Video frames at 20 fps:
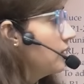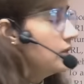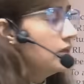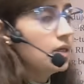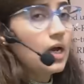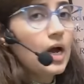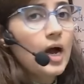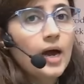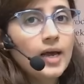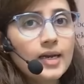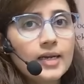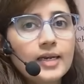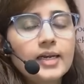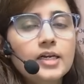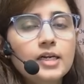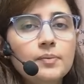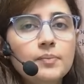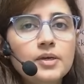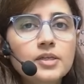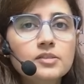learning R L.
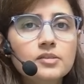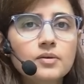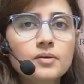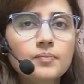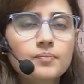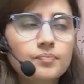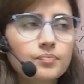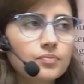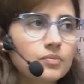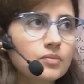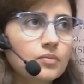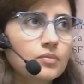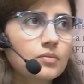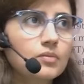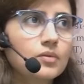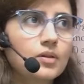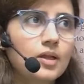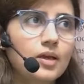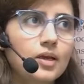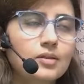It means
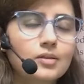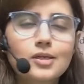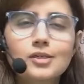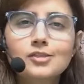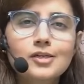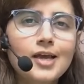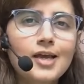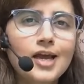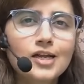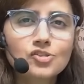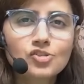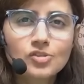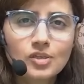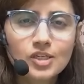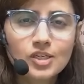like there's an